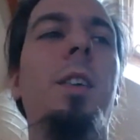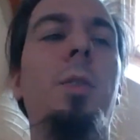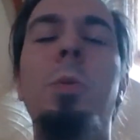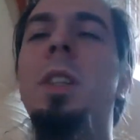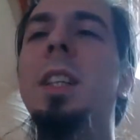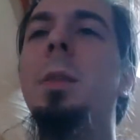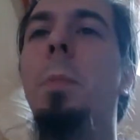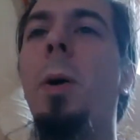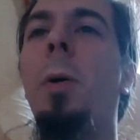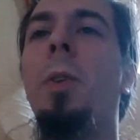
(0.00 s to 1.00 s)
you would need
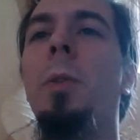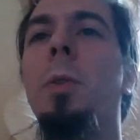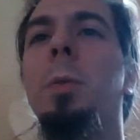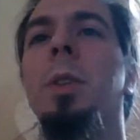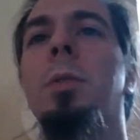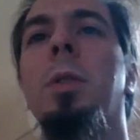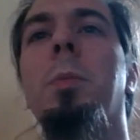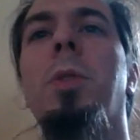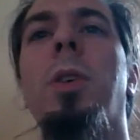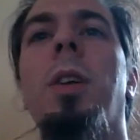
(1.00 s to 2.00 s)
both if you want to
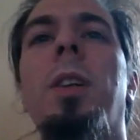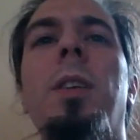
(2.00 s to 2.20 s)
onboard